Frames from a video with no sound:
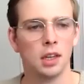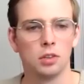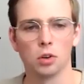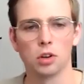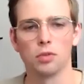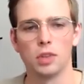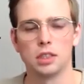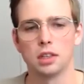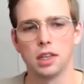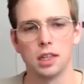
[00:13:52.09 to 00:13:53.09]
Docker
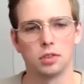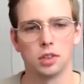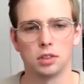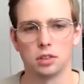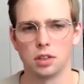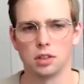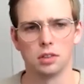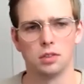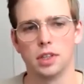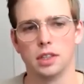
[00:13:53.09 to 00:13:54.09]
recently introduced
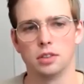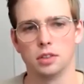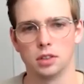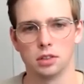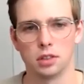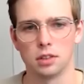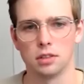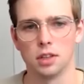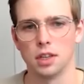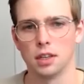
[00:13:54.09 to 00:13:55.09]

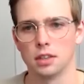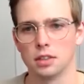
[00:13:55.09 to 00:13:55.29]
a